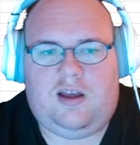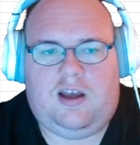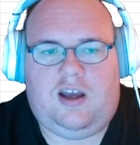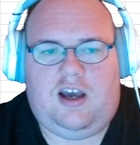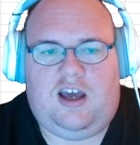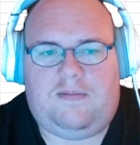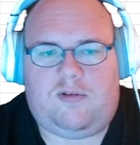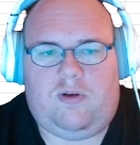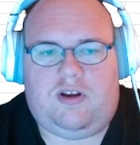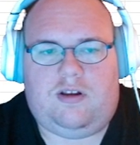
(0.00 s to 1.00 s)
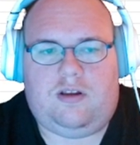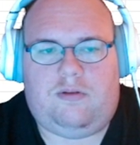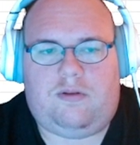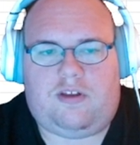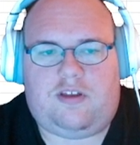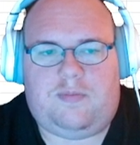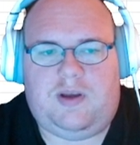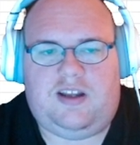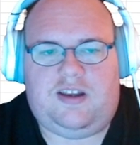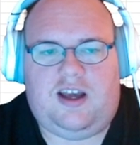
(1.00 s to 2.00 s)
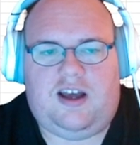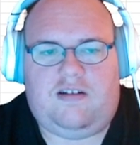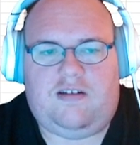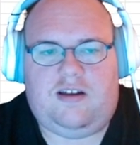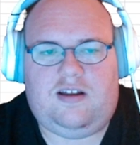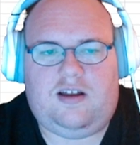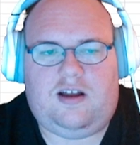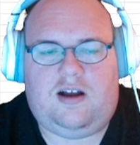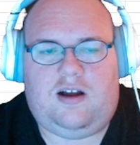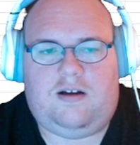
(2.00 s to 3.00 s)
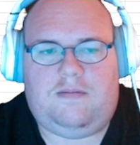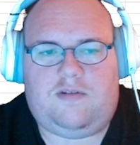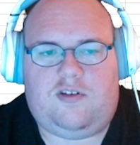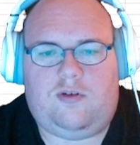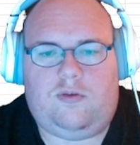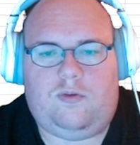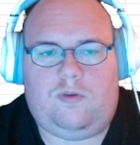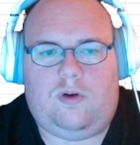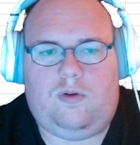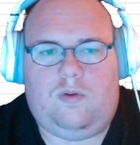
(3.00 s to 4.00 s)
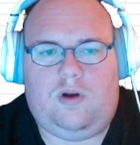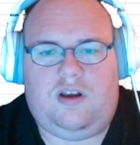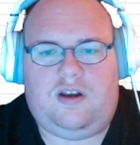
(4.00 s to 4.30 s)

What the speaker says: And I'm going to lower the speed down to 1.